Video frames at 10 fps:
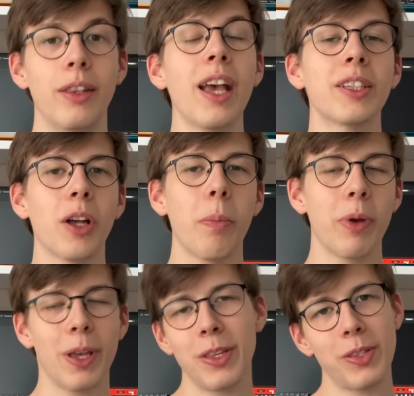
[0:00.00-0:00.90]
Next
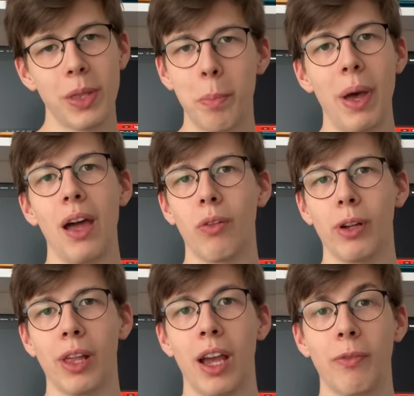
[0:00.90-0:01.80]
up is the battery
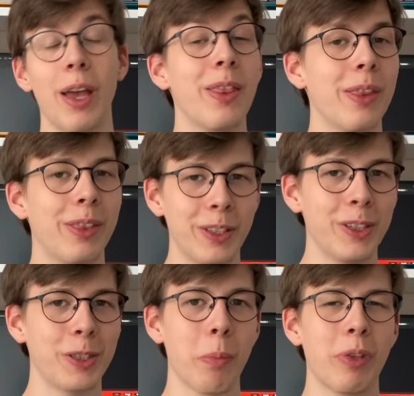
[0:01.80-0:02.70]
life, and this
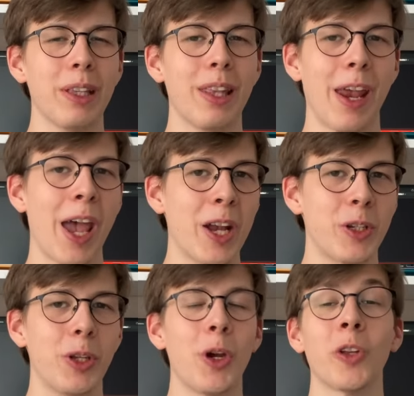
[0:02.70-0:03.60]
is something that I
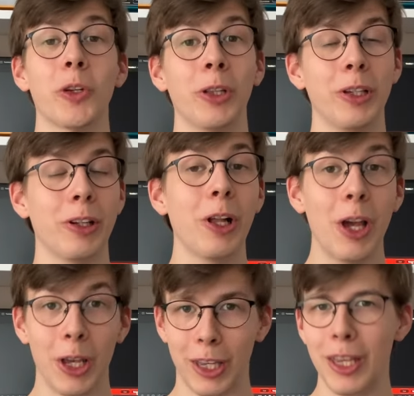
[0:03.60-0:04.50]
actually got a little
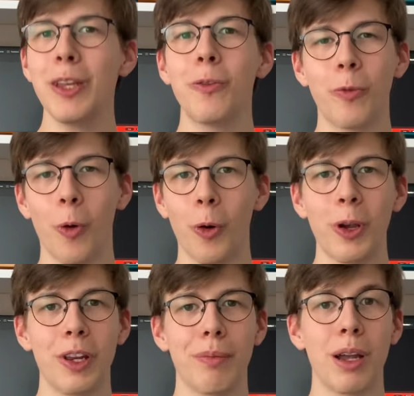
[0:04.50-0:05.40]
heat for
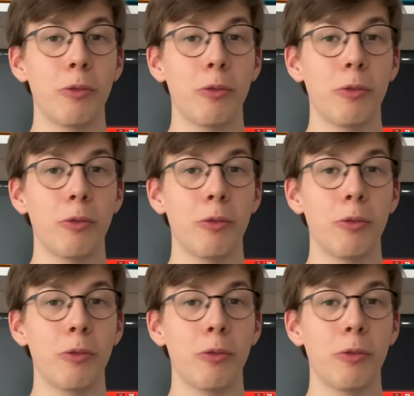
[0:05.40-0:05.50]
in my